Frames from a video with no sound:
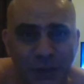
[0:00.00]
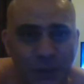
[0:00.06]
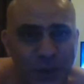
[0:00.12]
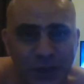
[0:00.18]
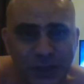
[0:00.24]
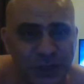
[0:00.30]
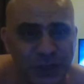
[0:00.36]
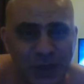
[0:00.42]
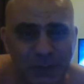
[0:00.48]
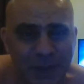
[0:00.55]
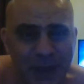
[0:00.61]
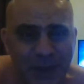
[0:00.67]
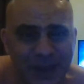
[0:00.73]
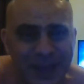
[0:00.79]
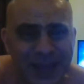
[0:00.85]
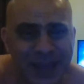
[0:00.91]
question
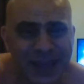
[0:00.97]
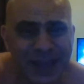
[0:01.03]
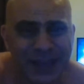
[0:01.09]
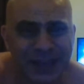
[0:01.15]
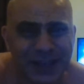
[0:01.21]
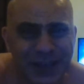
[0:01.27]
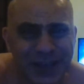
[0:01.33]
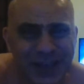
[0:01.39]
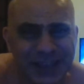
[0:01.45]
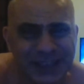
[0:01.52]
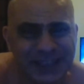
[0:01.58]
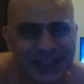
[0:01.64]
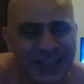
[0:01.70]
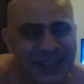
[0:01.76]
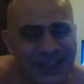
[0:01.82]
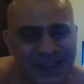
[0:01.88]
about it.
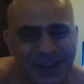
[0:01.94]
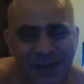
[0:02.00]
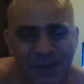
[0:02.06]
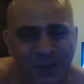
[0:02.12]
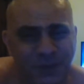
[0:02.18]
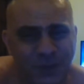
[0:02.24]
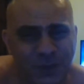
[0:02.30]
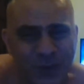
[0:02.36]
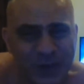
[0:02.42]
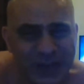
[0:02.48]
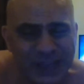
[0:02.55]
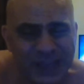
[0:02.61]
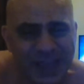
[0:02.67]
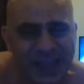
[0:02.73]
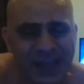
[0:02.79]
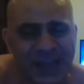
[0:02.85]
Curtis is a
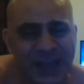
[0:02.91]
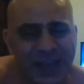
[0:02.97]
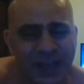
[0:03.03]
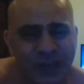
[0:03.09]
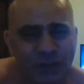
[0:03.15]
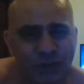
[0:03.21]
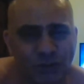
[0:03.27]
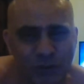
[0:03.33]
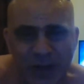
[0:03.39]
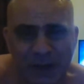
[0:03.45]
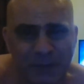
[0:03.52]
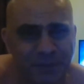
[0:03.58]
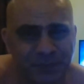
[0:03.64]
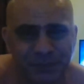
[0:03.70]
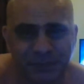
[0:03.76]
freaking drip.